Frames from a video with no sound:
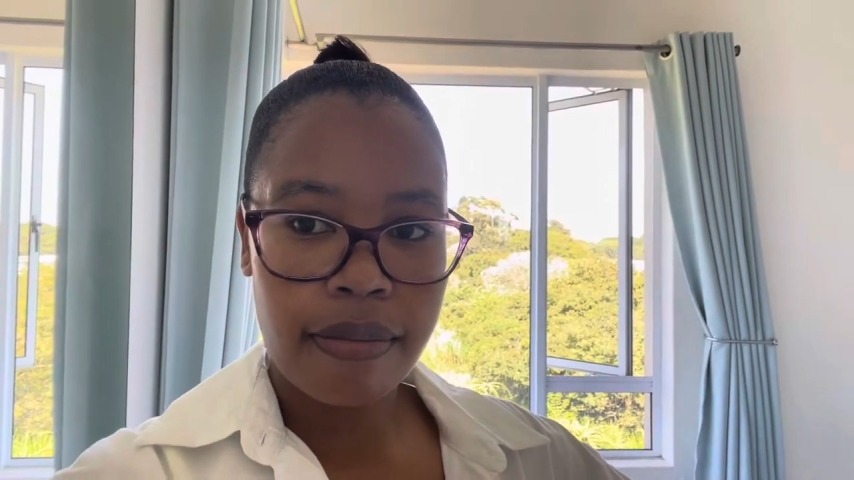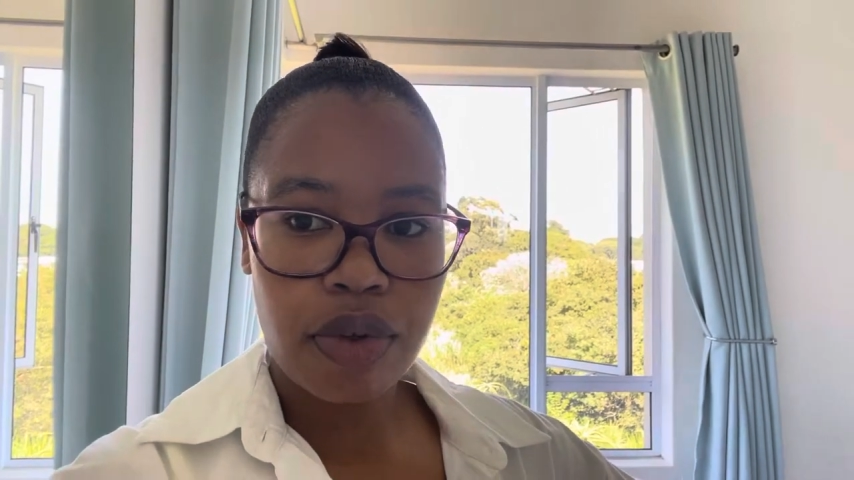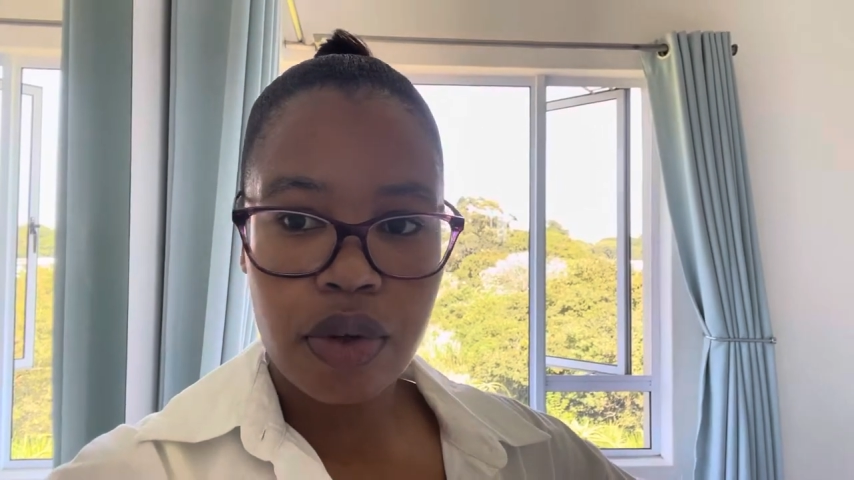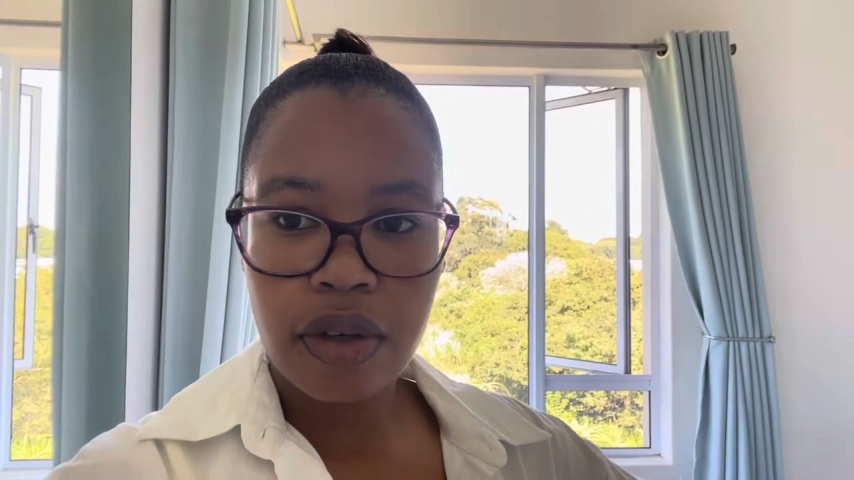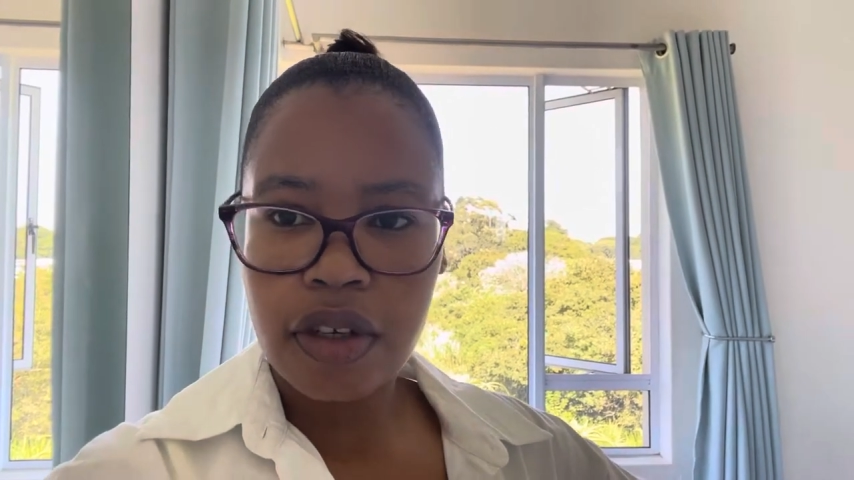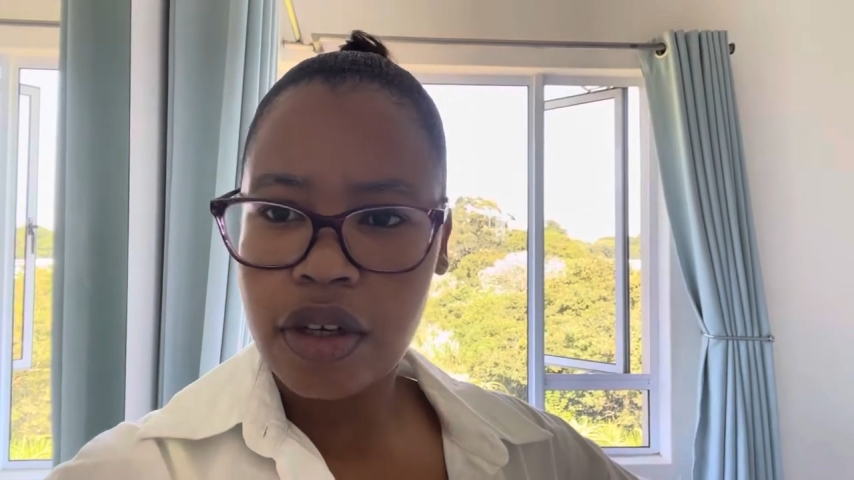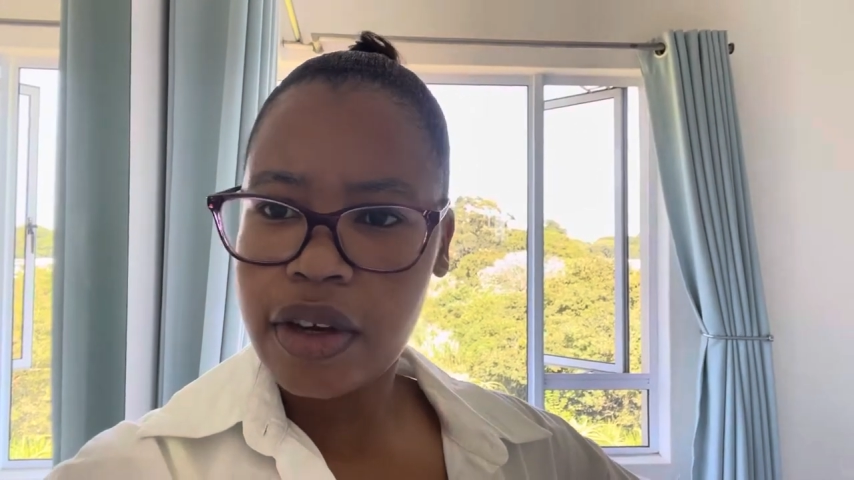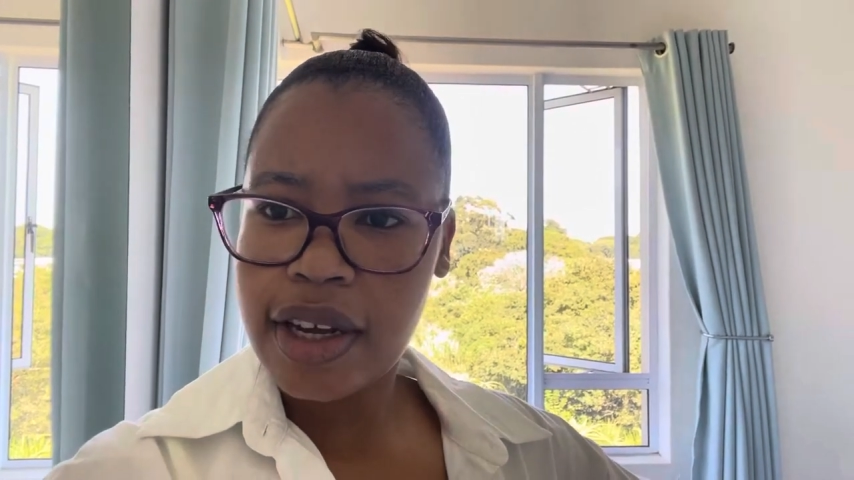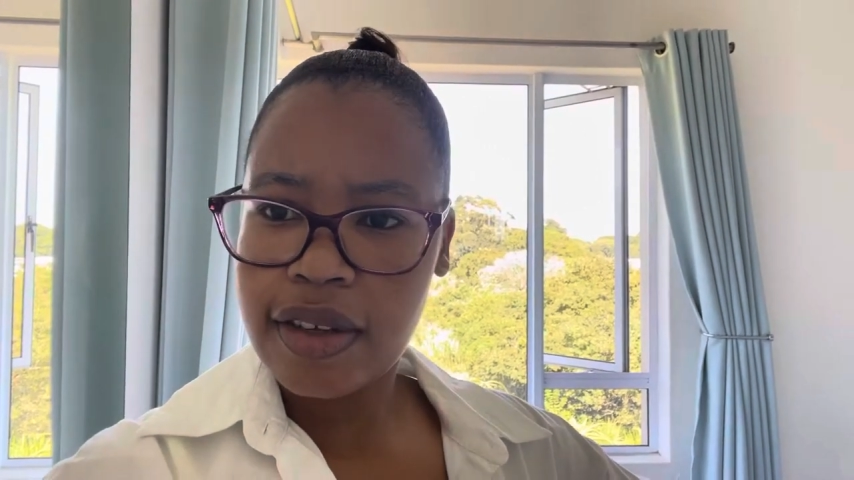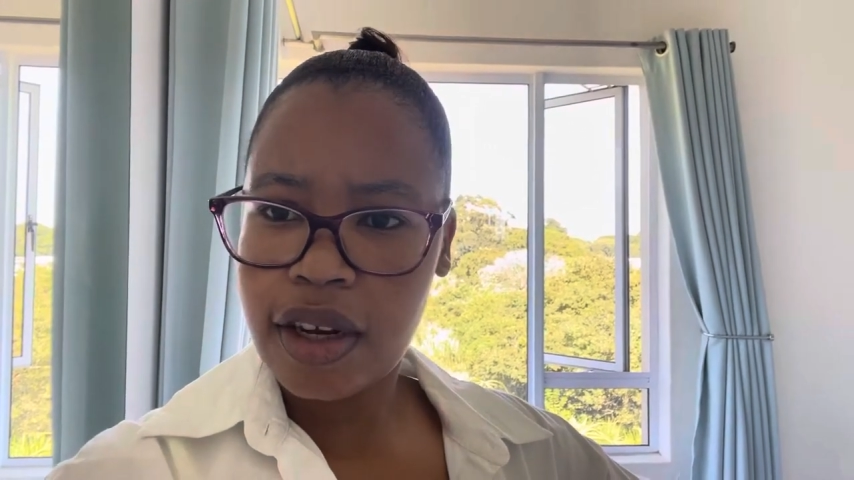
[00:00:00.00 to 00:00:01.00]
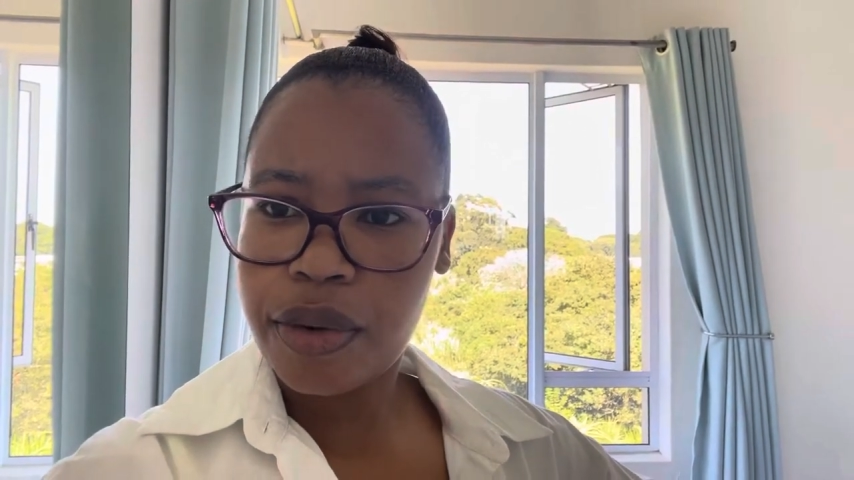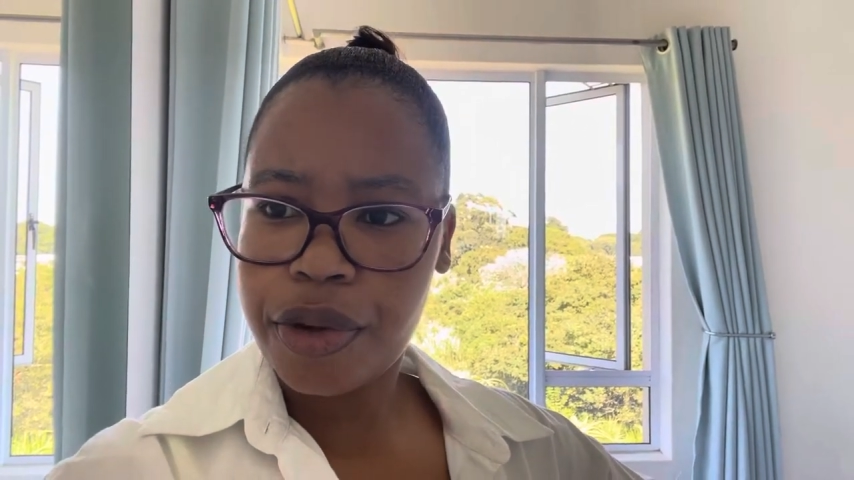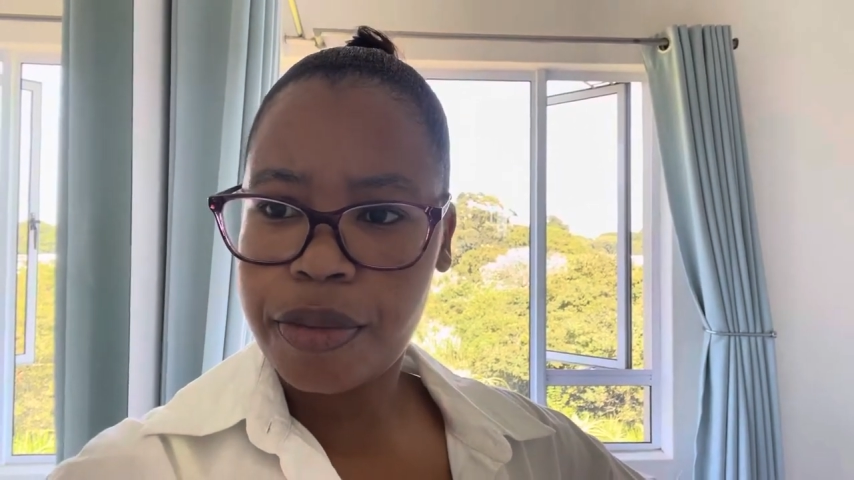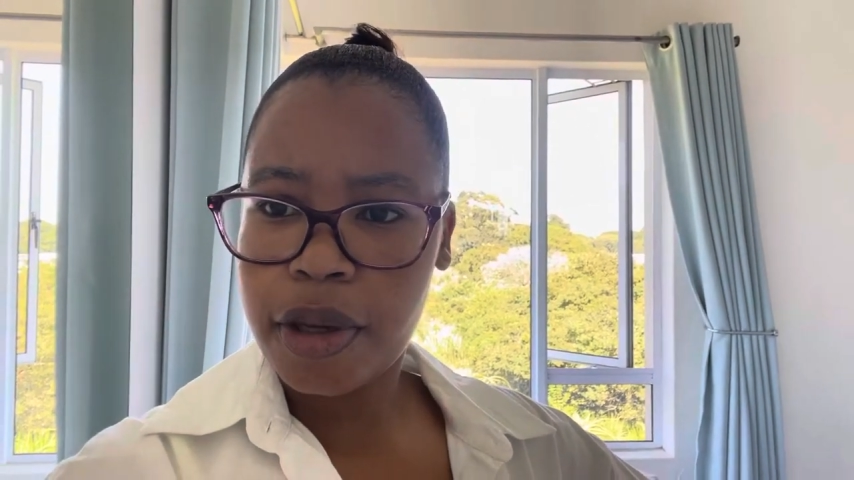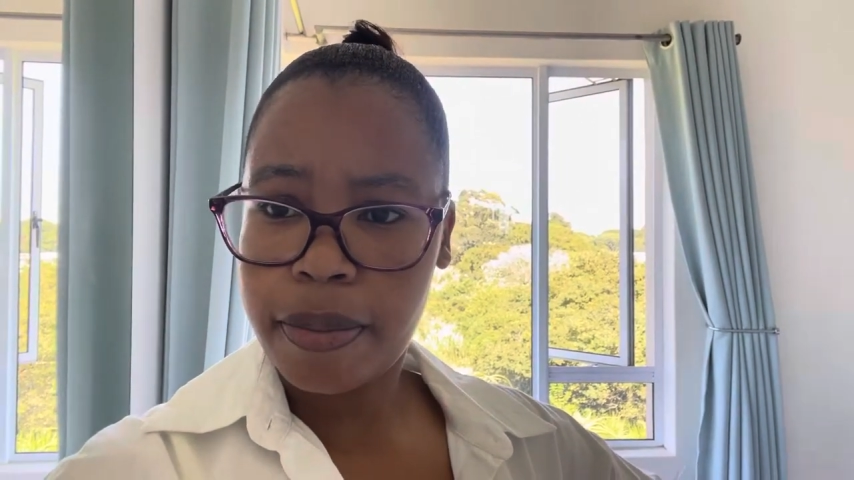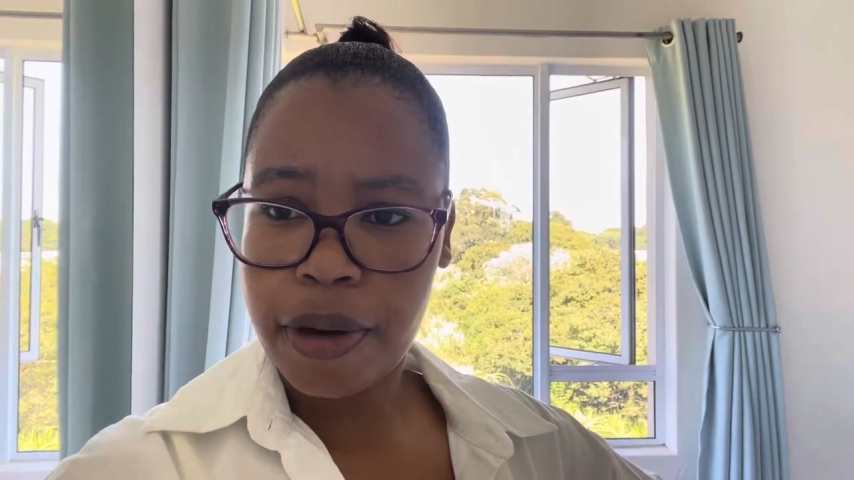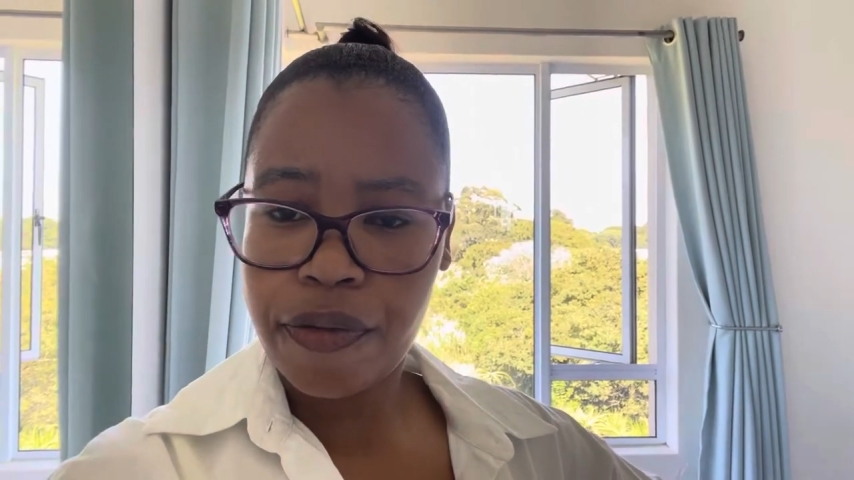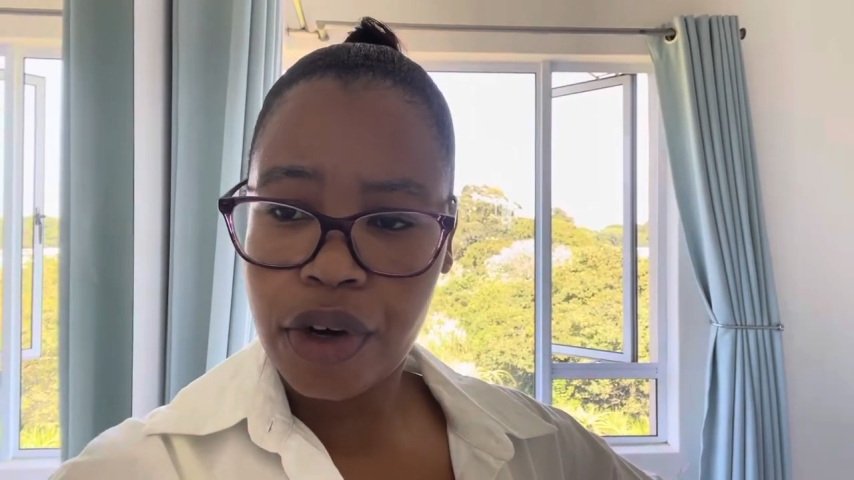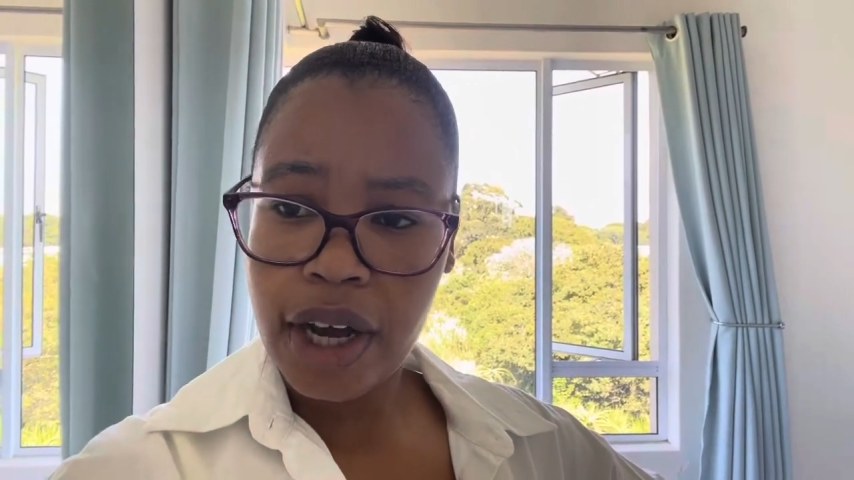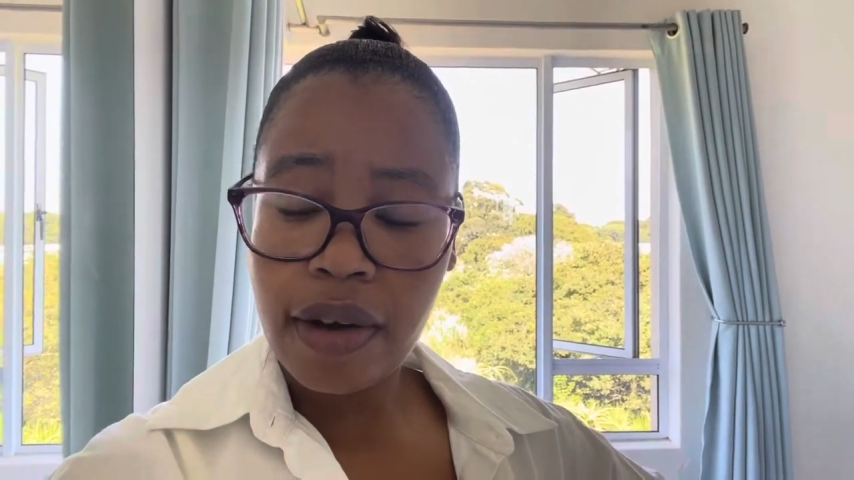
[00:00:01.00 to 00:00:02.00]
So I'll take you guys along with me, but
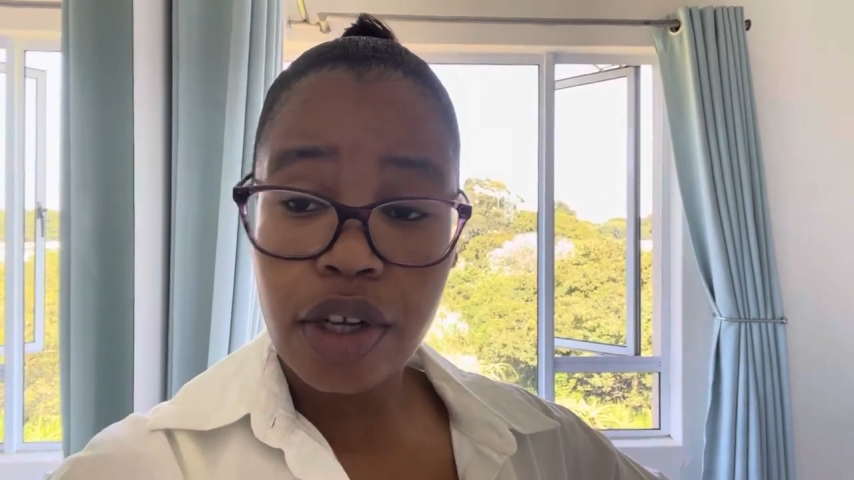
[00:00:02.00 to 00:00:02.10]
for now,